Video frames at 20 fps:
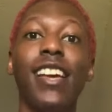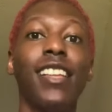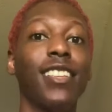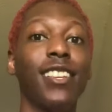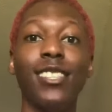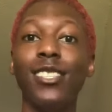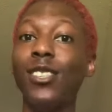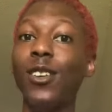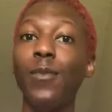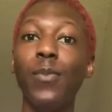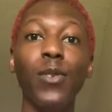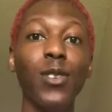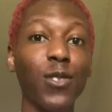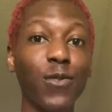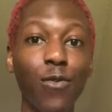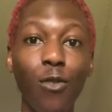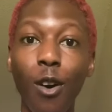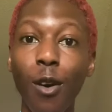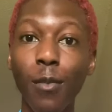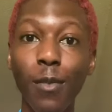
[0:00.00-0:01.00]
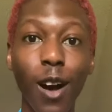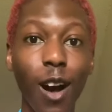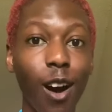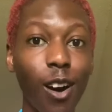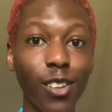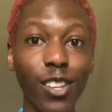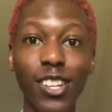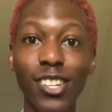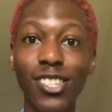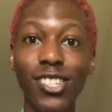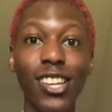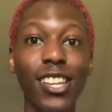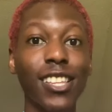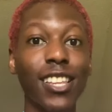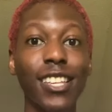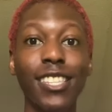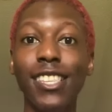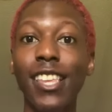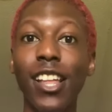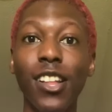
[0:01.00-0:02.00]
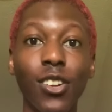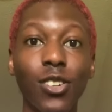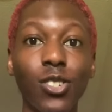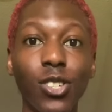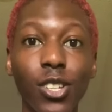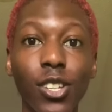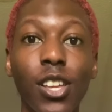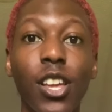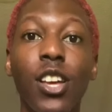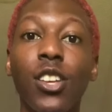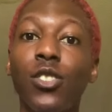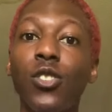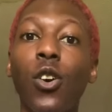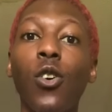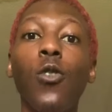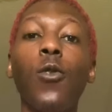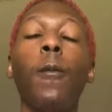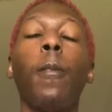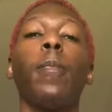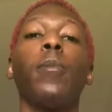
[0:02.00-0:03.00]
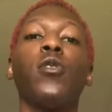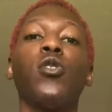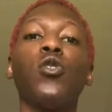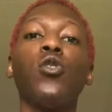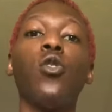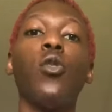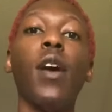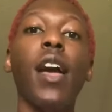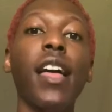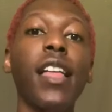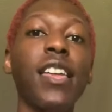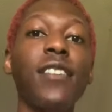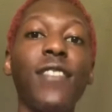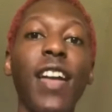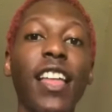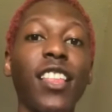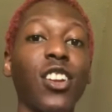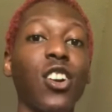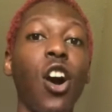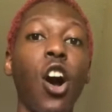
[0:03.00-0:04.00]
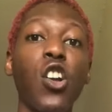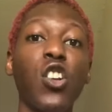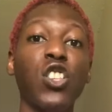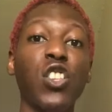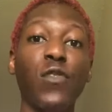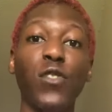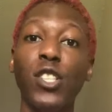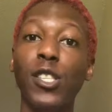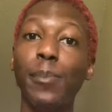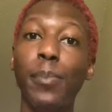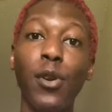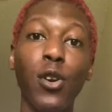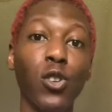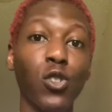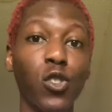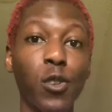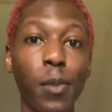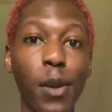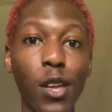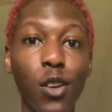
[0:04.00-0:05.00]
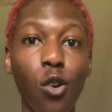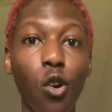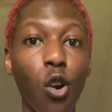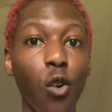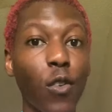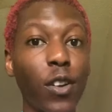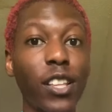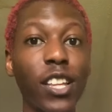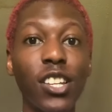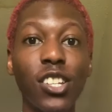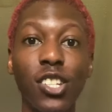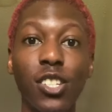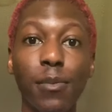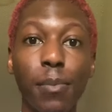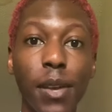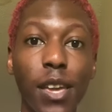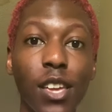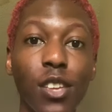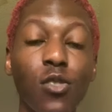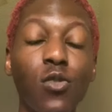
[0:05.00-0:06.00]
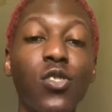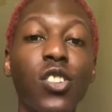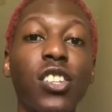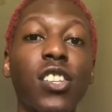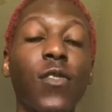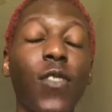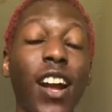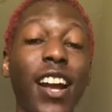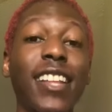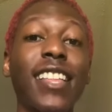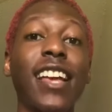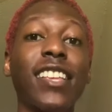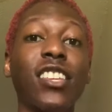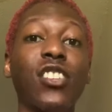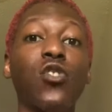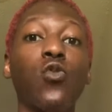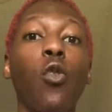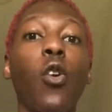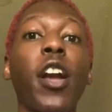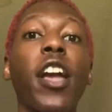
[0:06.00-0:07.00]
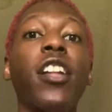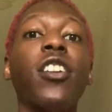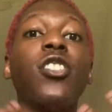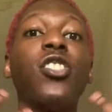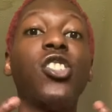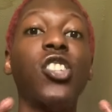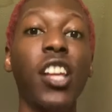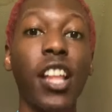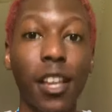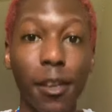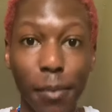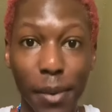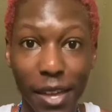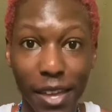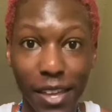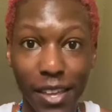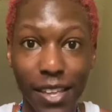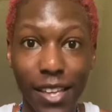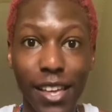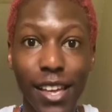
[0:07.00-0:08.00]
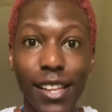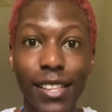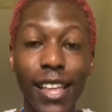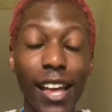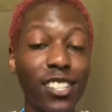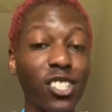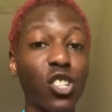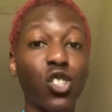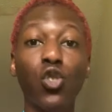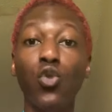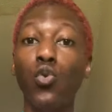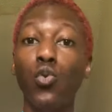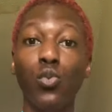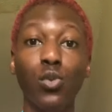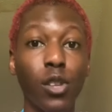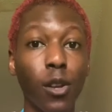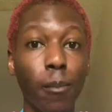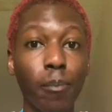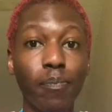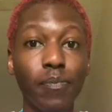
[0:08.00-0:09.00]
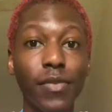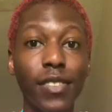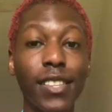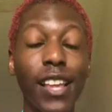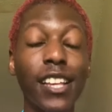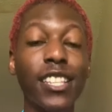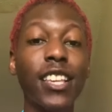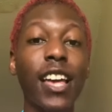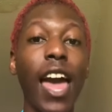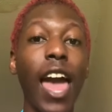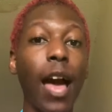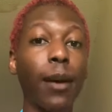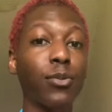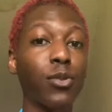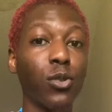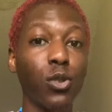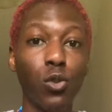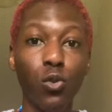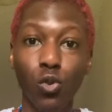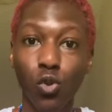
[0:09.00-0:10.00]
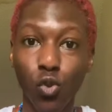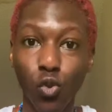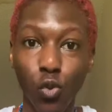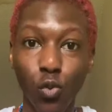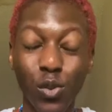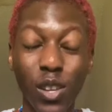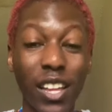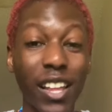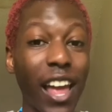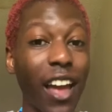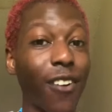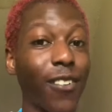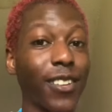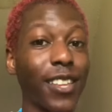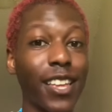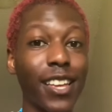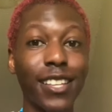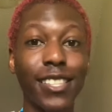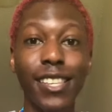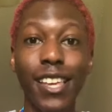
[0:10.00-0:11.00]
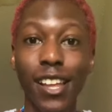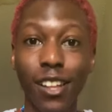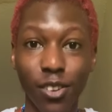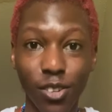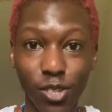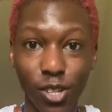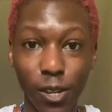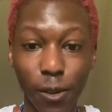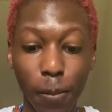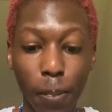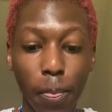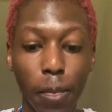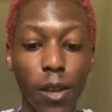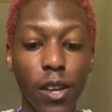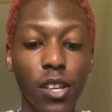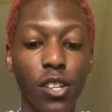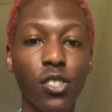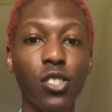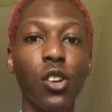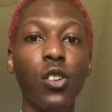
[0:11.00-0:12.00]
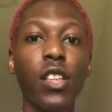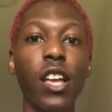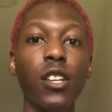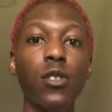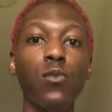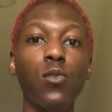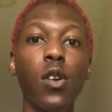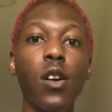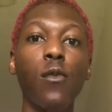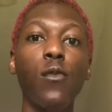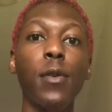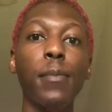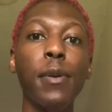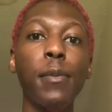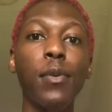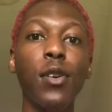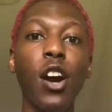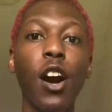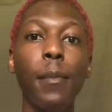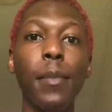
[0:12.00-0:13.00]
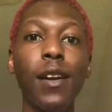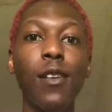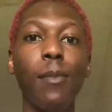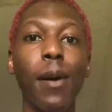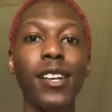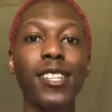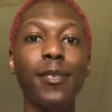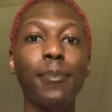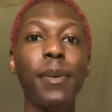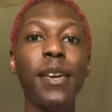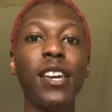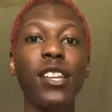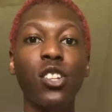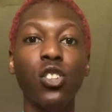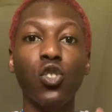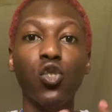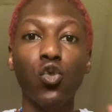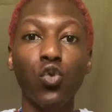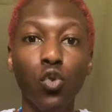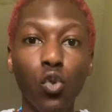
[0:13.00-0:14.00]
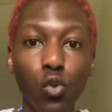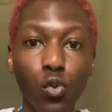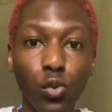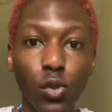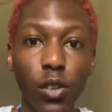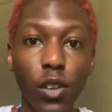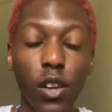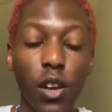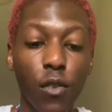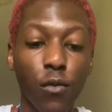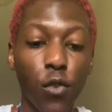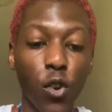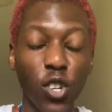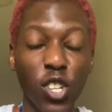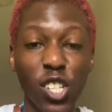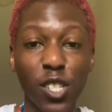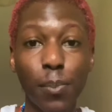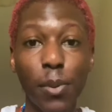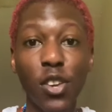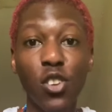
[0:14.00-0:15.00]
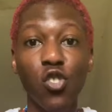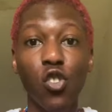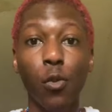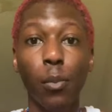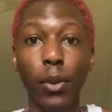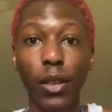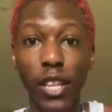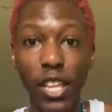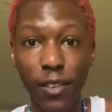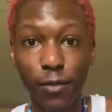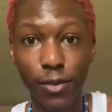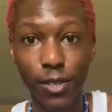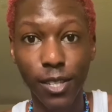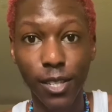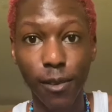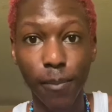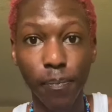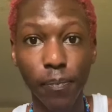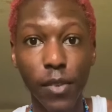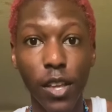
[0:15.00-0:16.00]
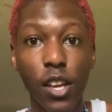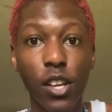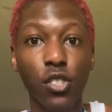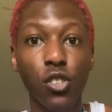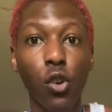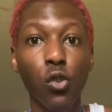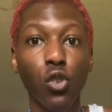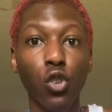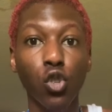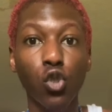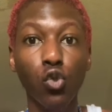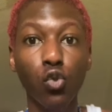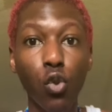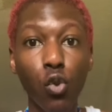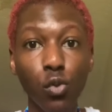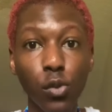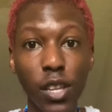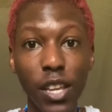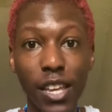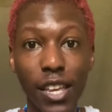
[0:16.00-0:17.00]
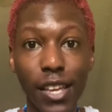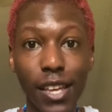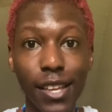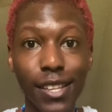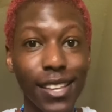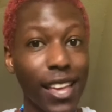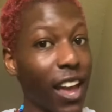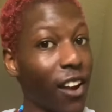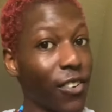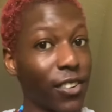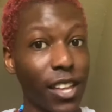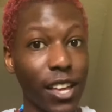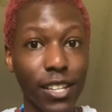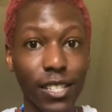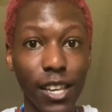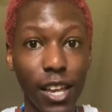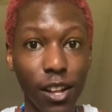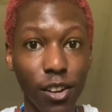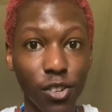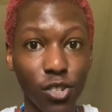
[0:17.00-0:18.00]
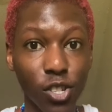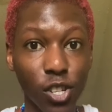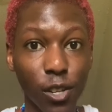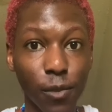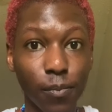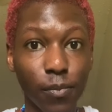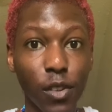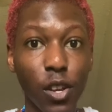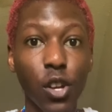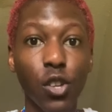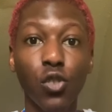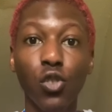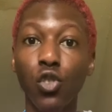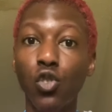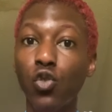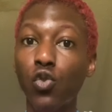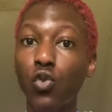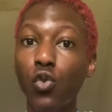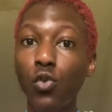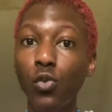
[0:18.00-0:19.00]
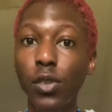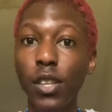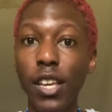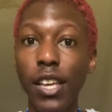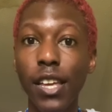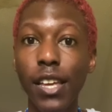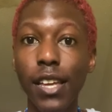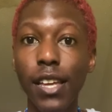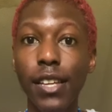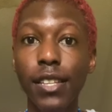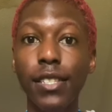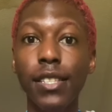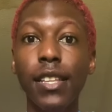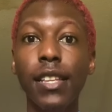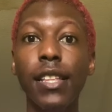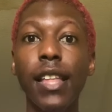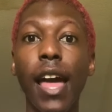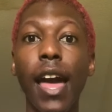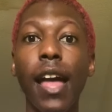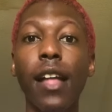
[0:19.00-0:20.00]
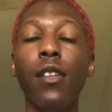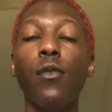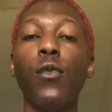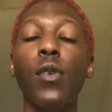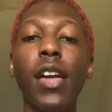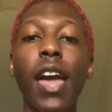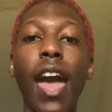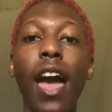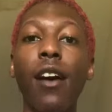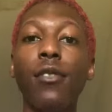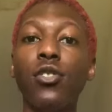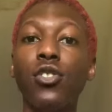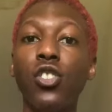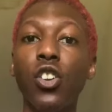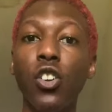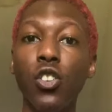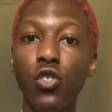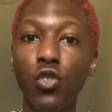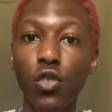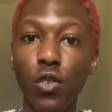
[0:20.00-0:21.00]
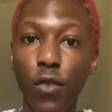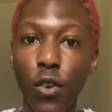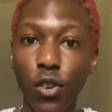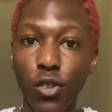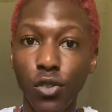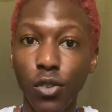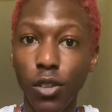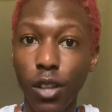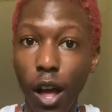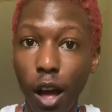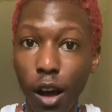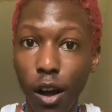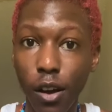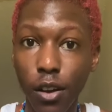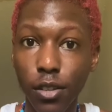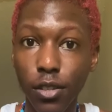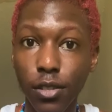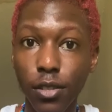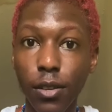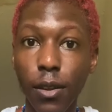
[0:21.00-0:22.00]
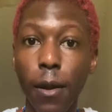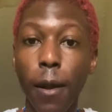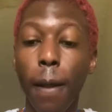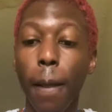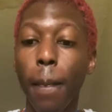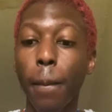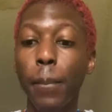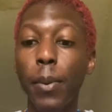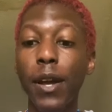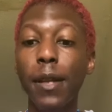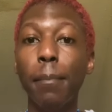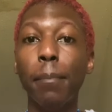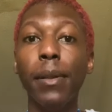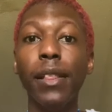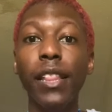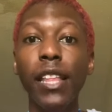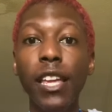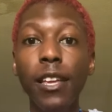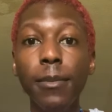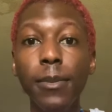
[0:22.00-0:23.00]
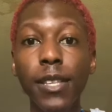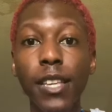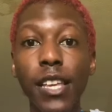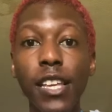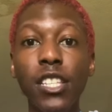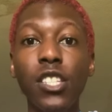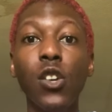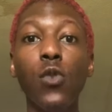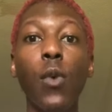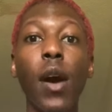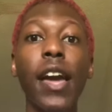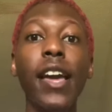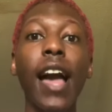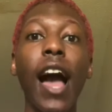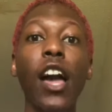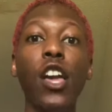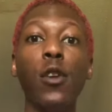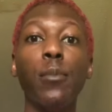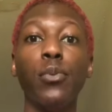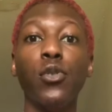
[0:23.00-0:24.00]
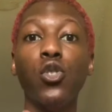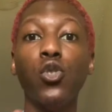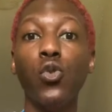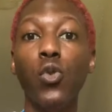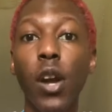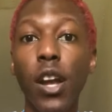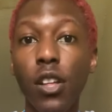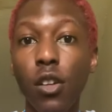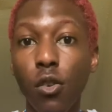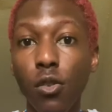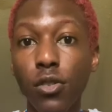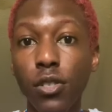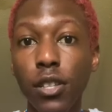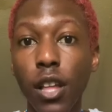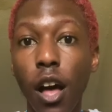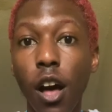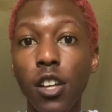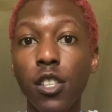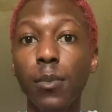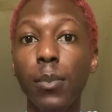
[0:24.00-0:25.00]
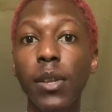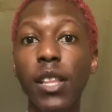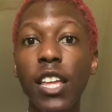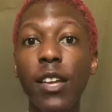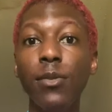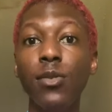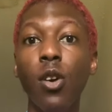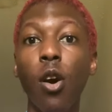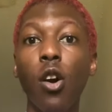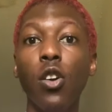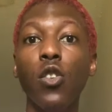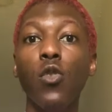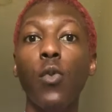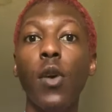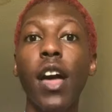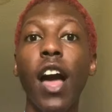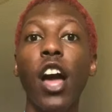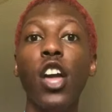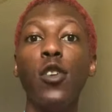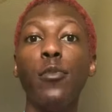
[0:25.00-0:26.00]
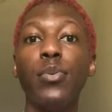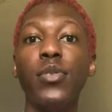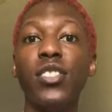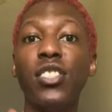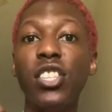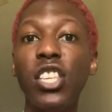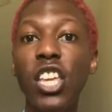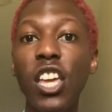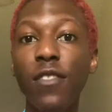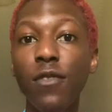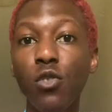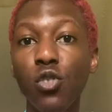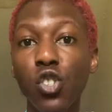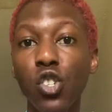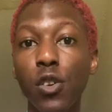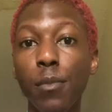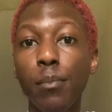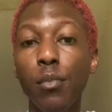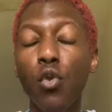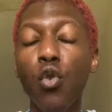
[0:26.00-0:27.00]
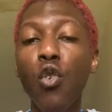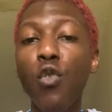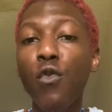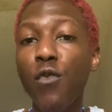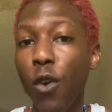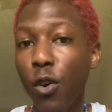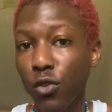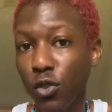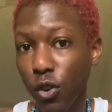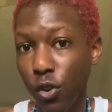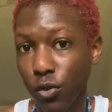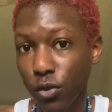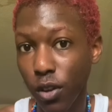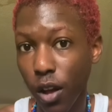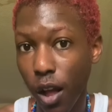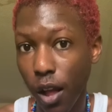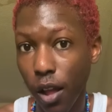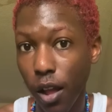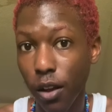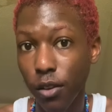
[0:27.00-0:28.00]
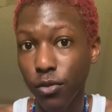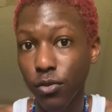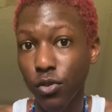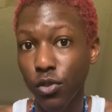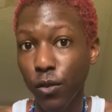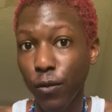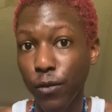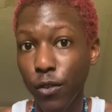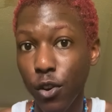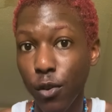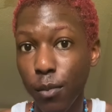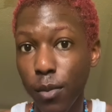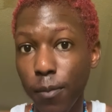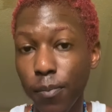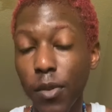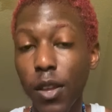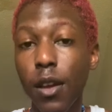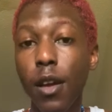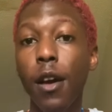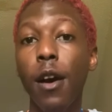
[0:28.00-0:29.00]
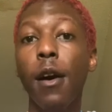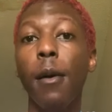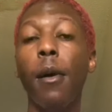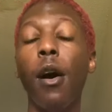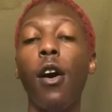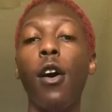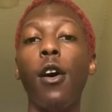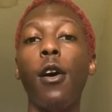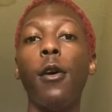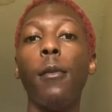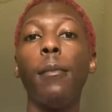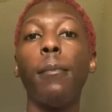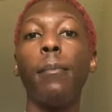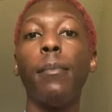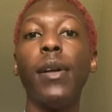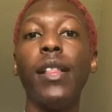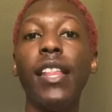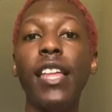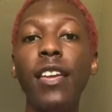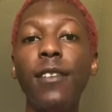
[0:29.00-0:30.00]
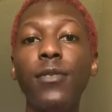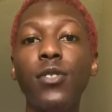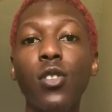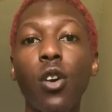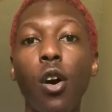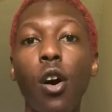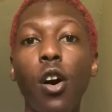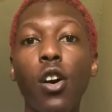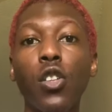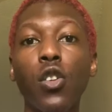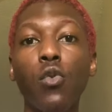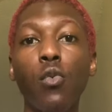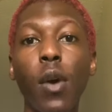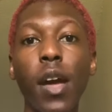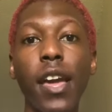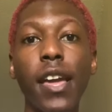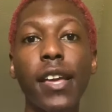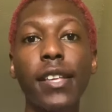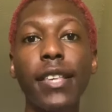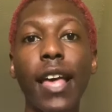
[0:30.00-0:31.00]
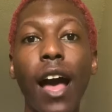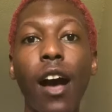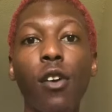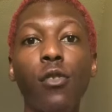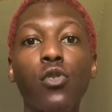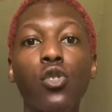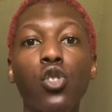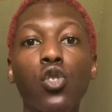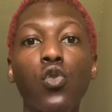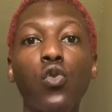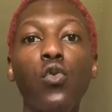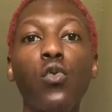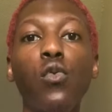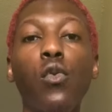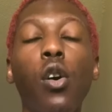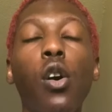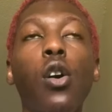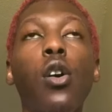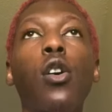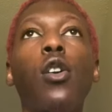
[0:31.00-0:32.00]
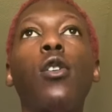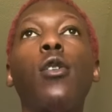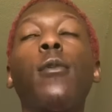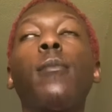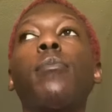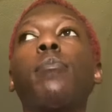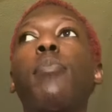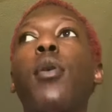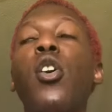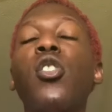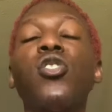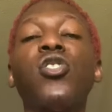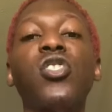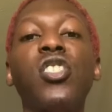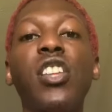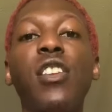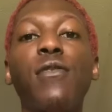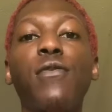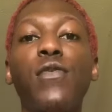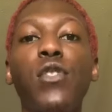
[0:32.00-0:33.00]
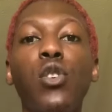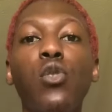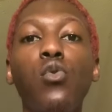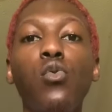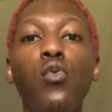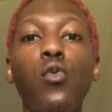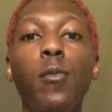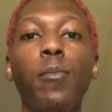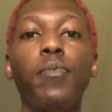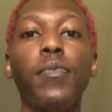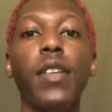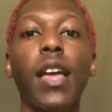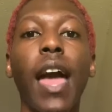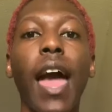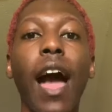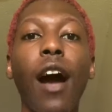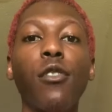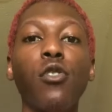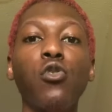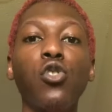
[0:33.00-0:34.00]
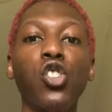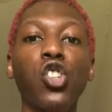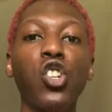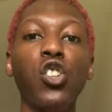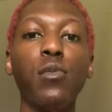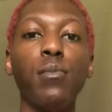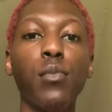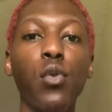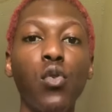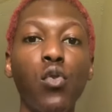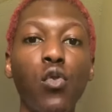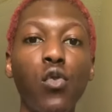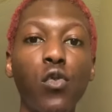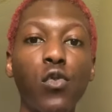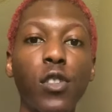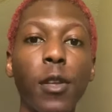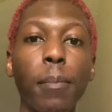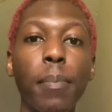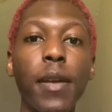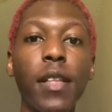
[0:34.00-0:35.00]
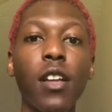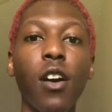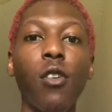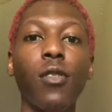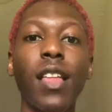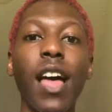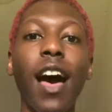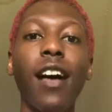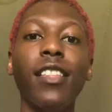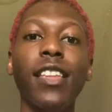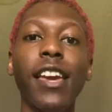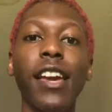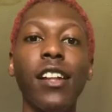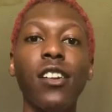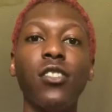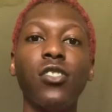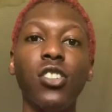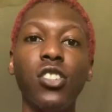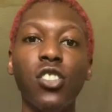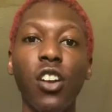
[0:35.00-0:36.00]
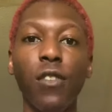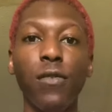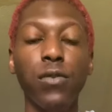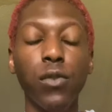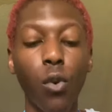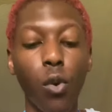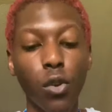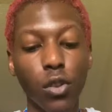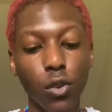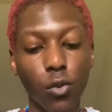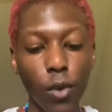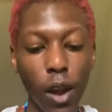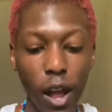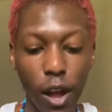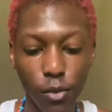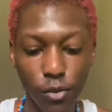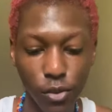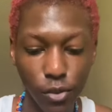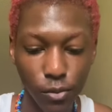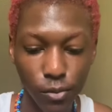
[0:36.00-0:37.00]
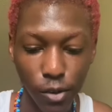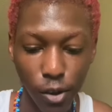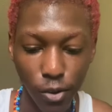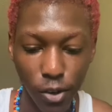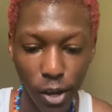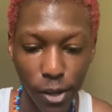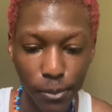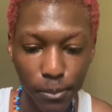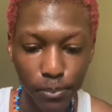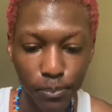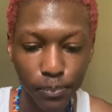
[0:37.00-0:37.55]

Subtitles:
the simplest form of all this shit is energy. So you don't even have to call yourself a spiritual being or a religious being. You just recognize that you are an energetic being. That's a truth. That's an absolute truth that everything is energy. And so that's where when people come in by speaking the truth versus speaking your beliefs. So the truth is everything is energy. The truth is that we have certain universal laws. But beliefs is the way how you portray those laws. Beliefs are the way how you perceive you should move on those laws. You feel me? Beliefs are the ways how you personally view how you should move depending on how the energies are flowing around you. Okay?